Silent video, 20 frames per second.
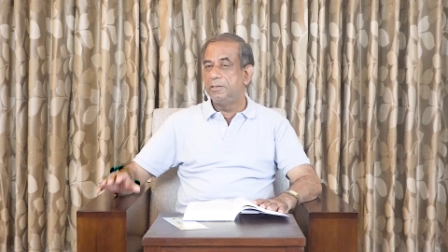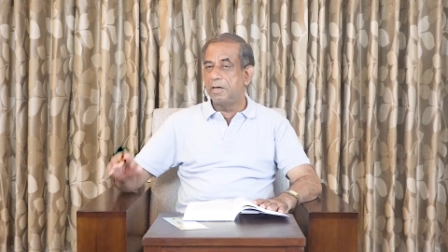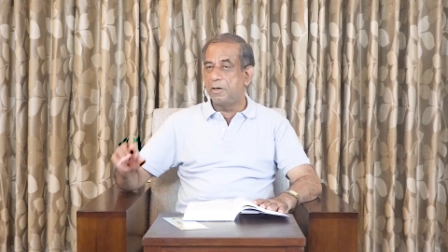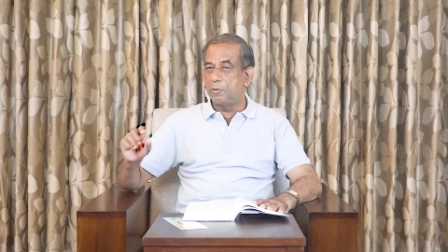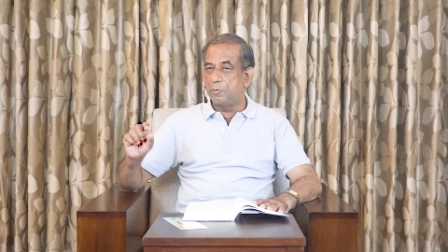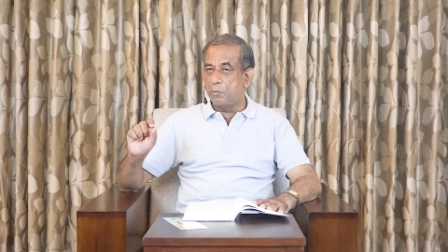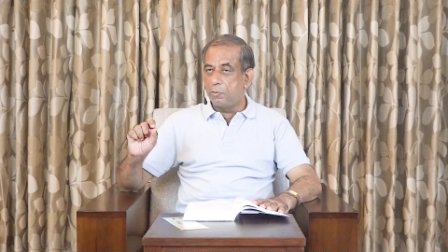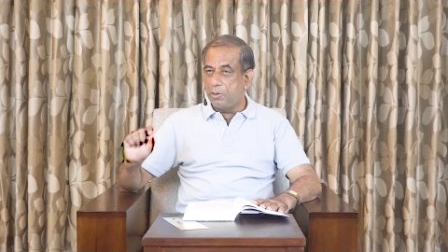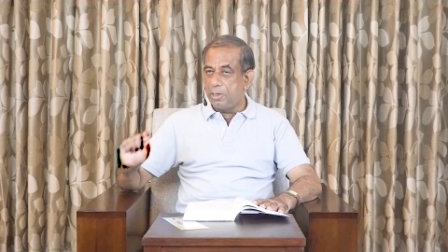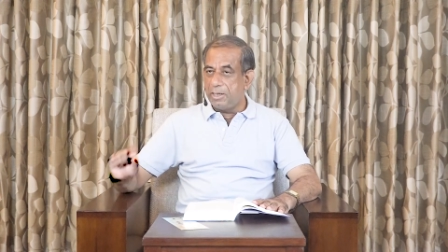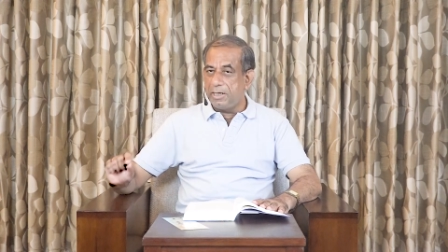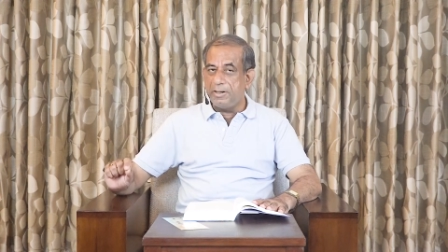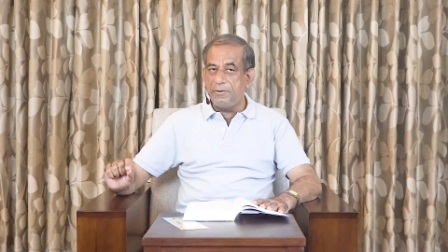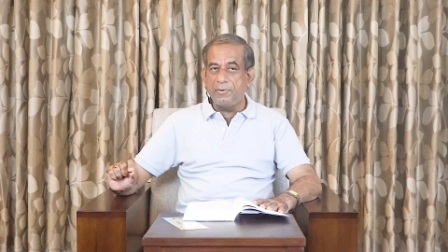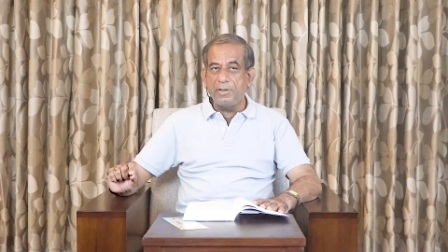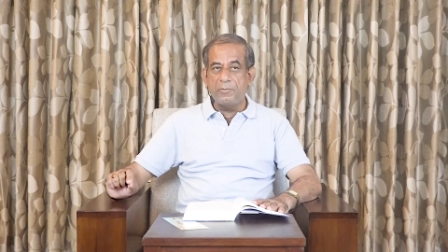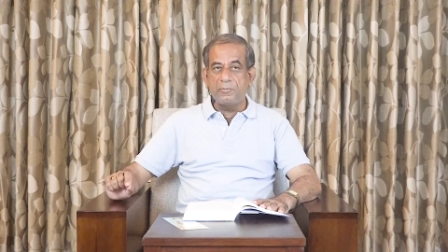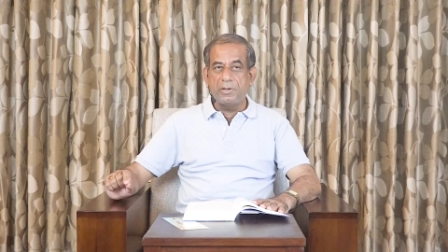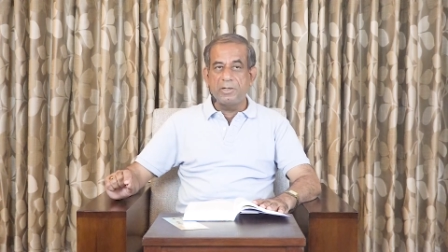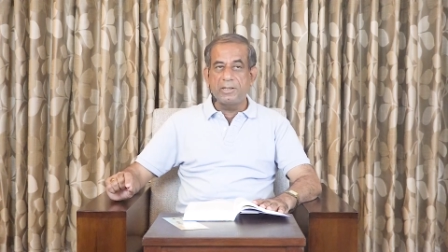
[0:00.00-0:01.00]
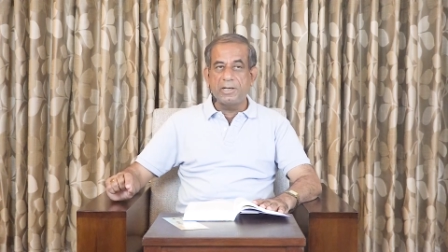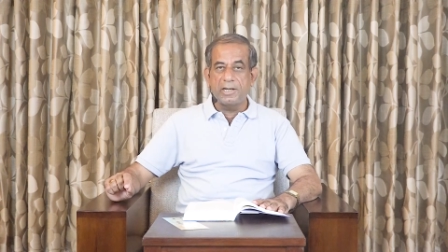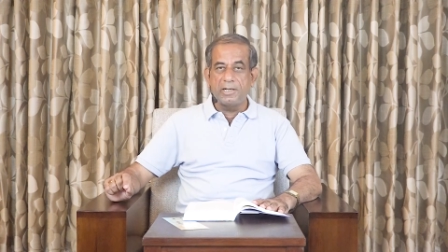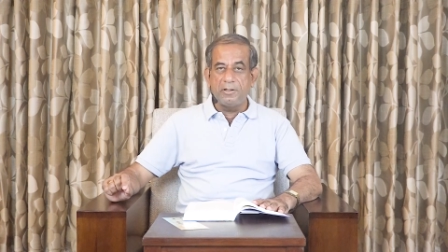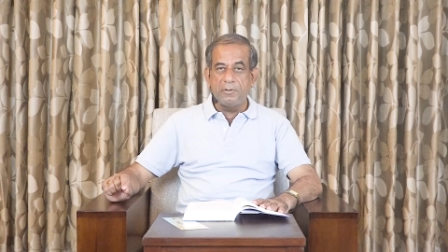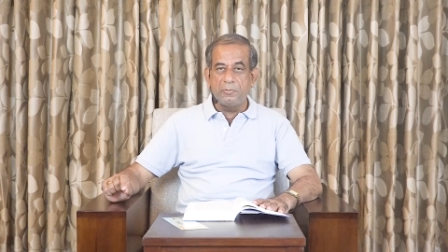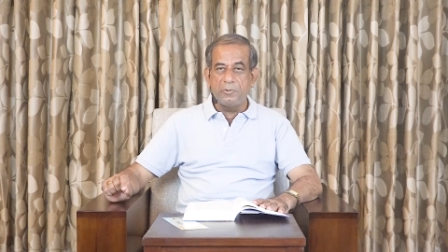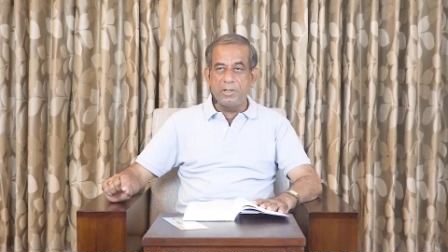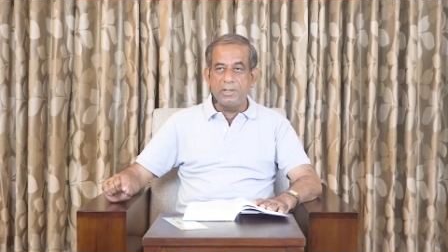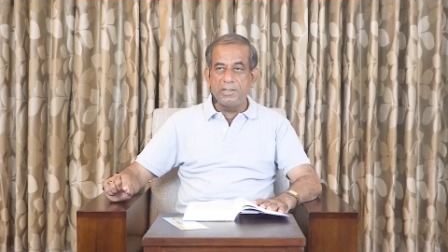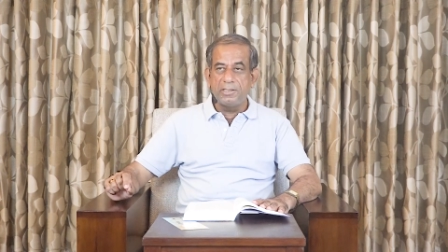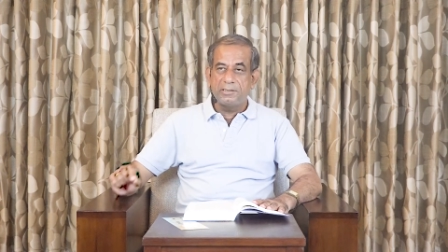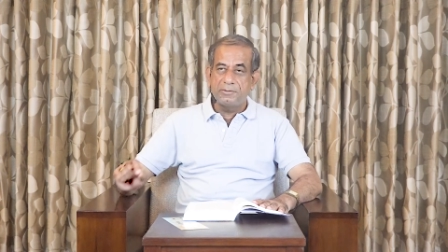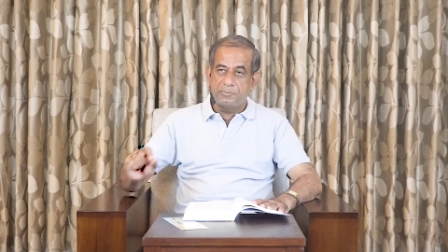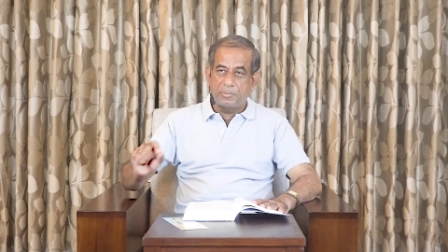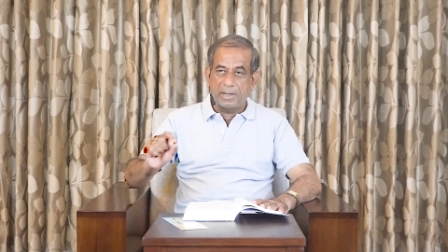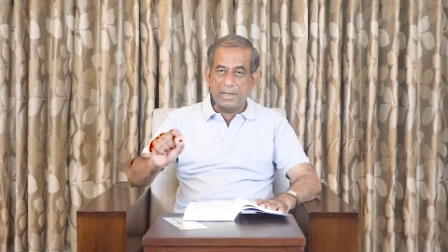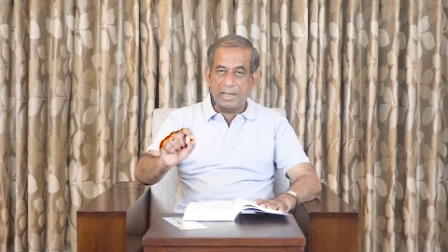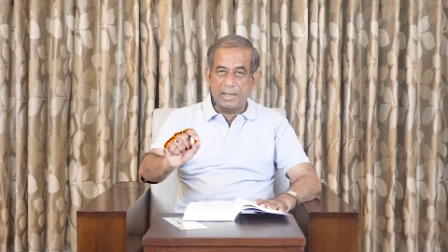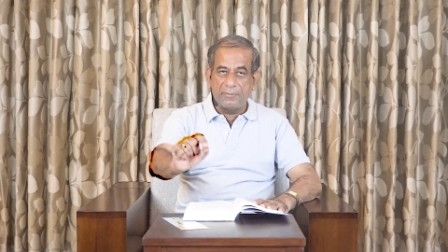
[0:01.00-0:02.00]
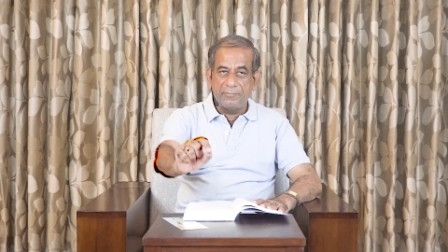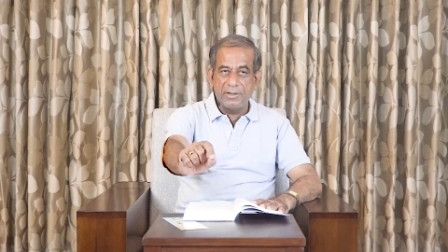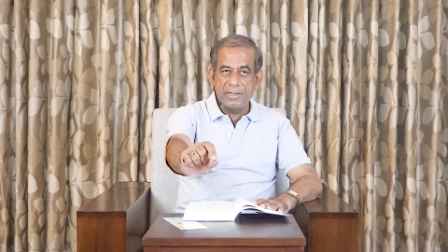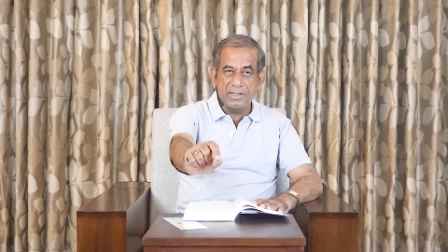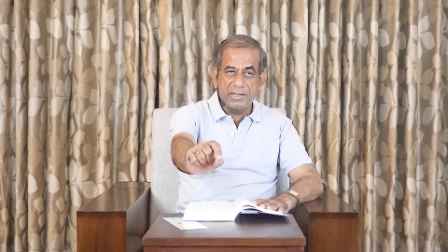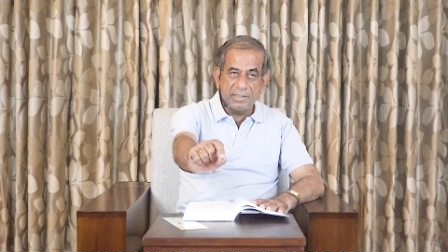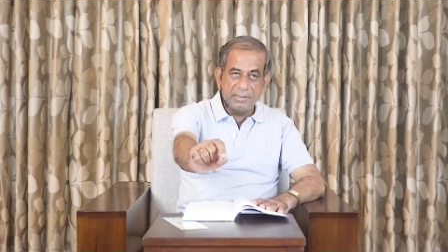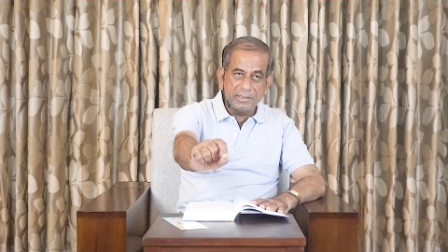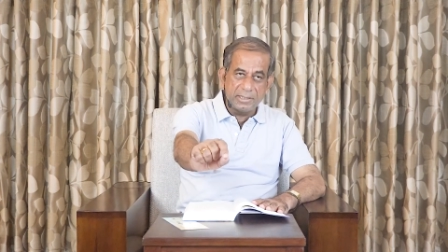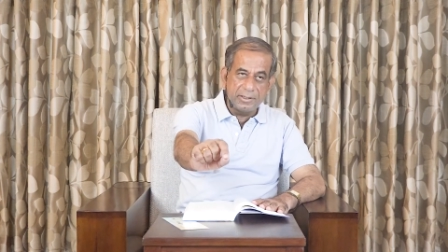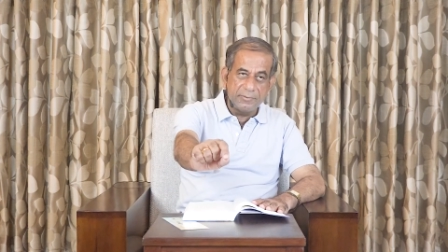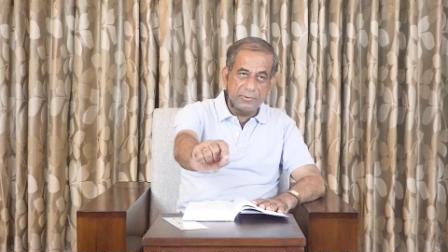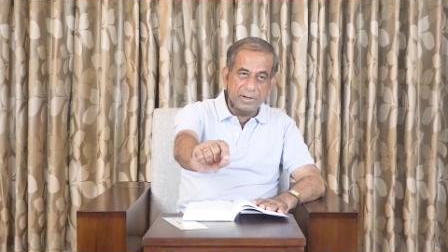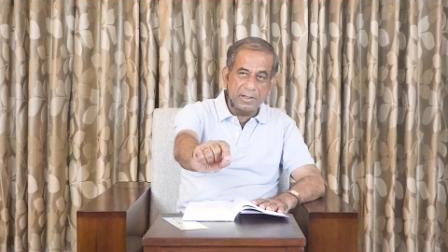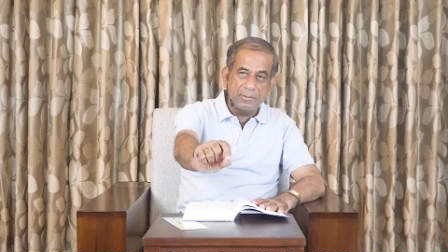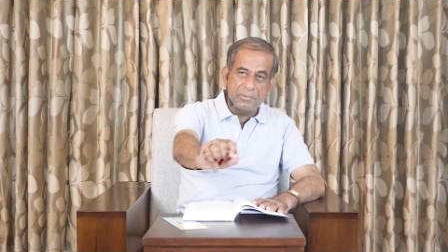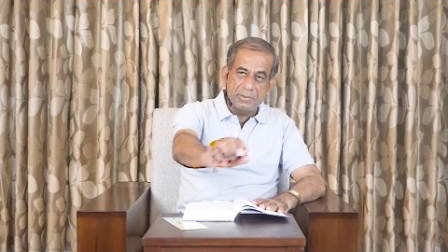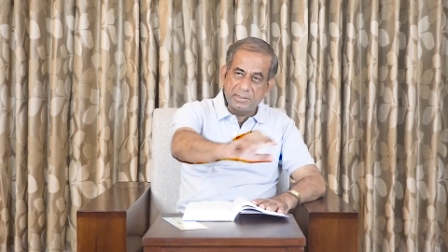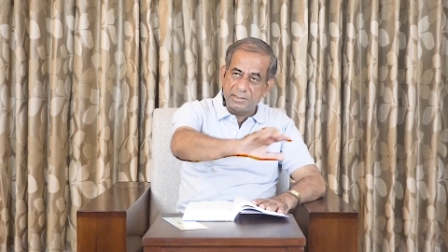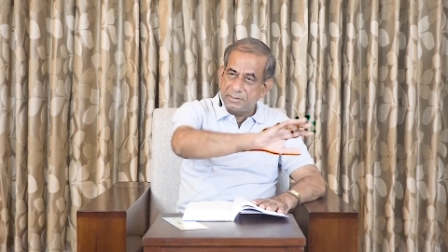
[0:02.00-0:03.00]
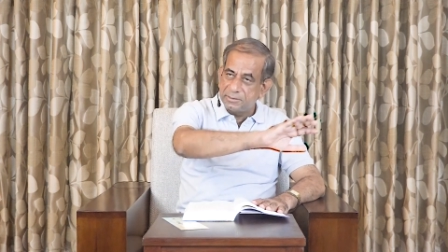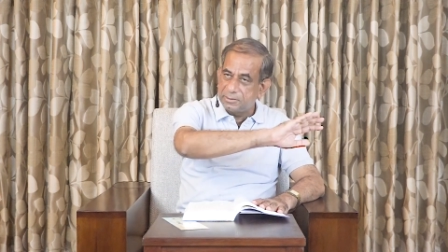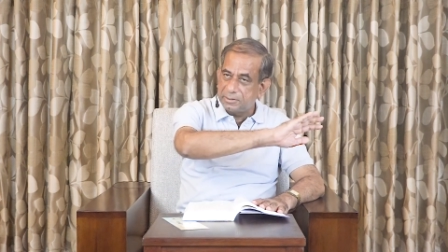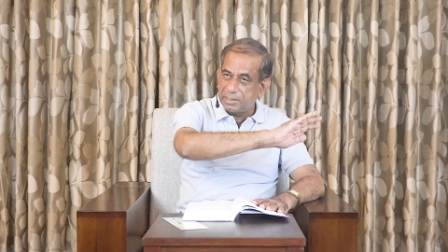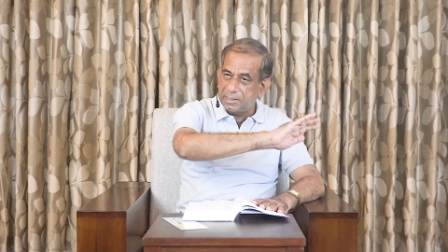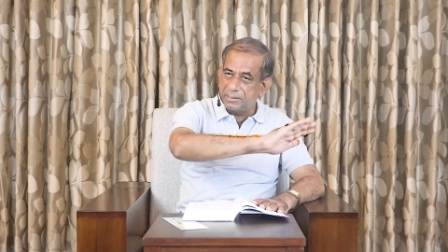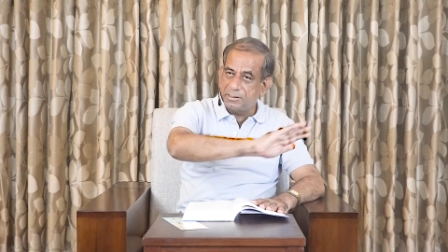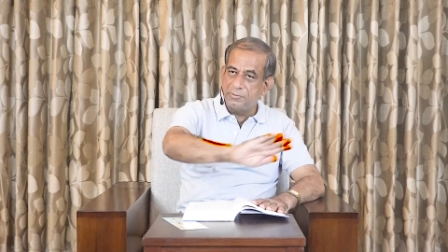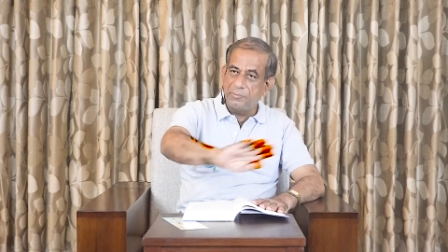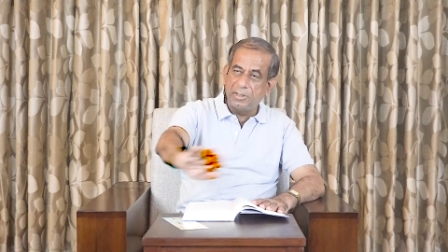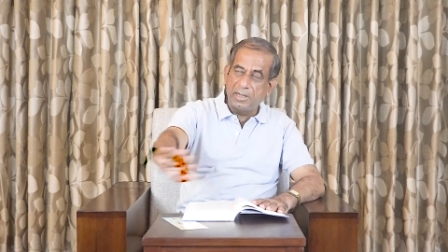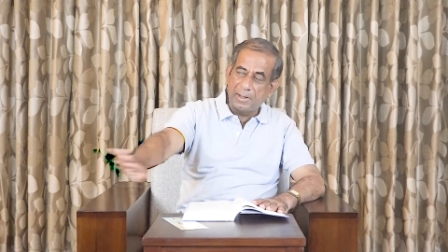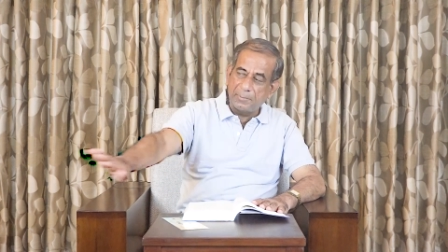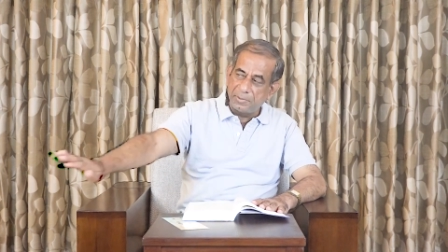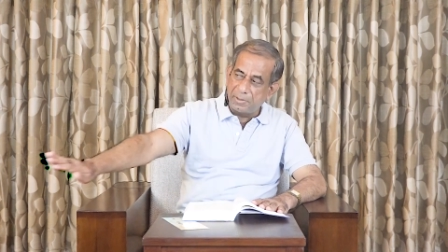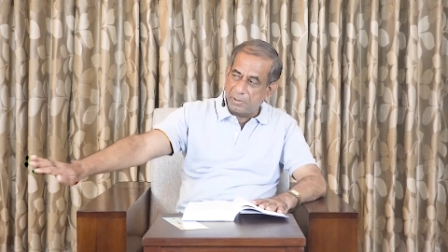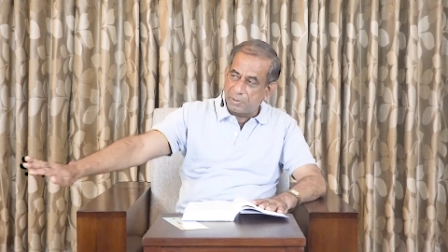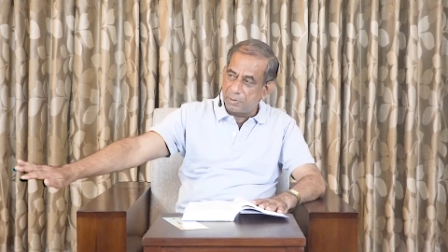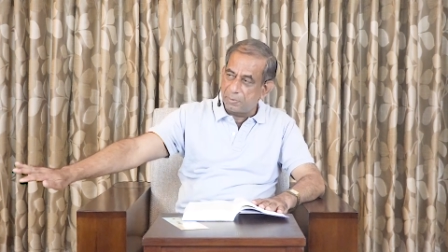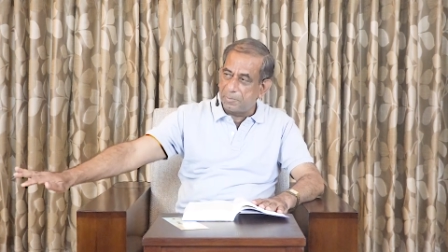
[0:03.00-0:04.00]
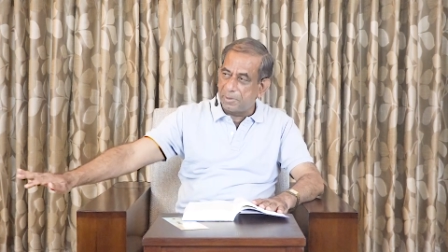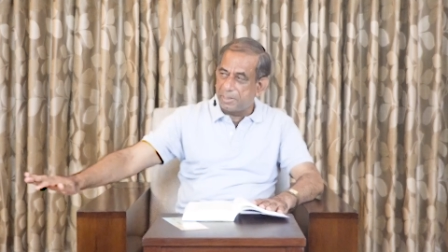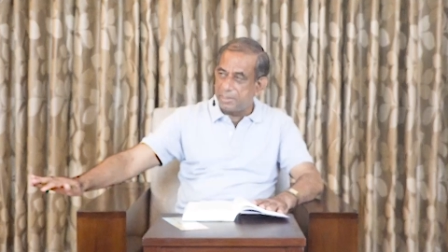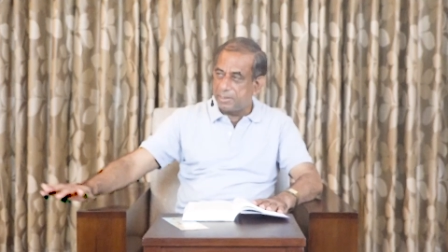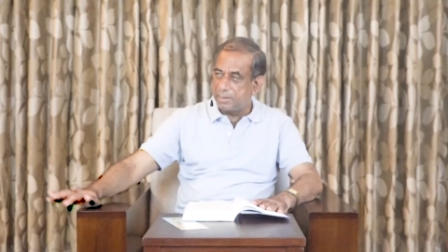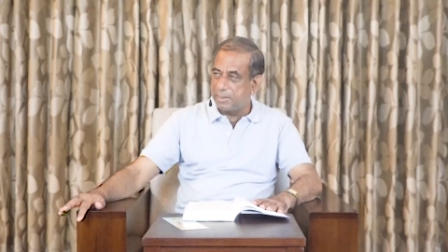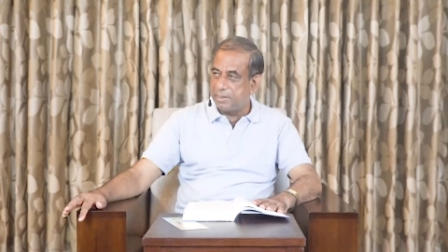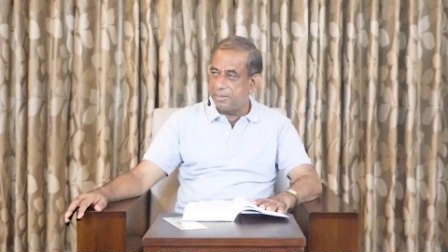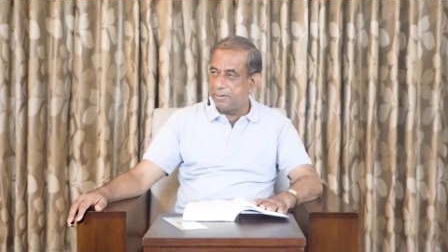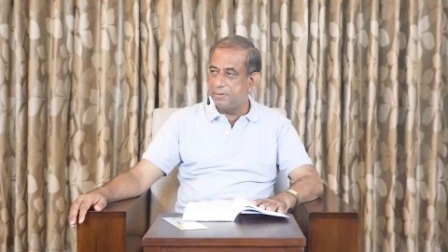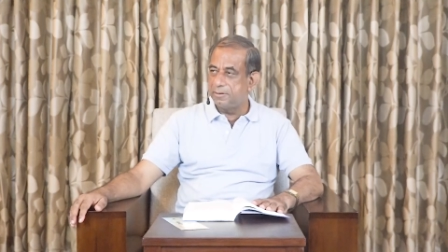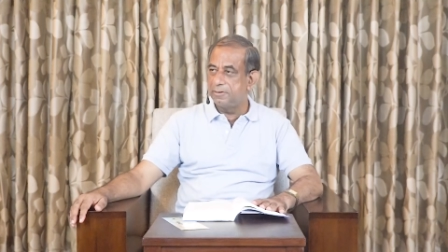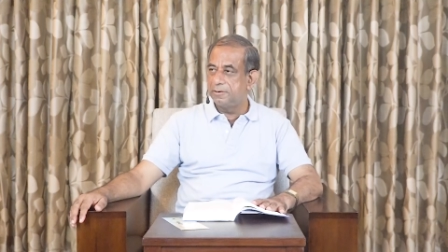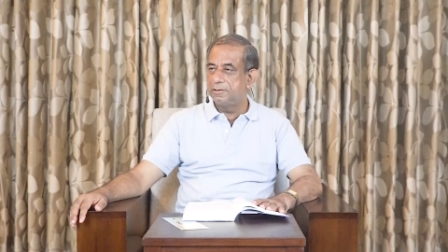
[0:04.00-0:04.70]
the only way one can do it is by awakening the divine presence rest will happen automatically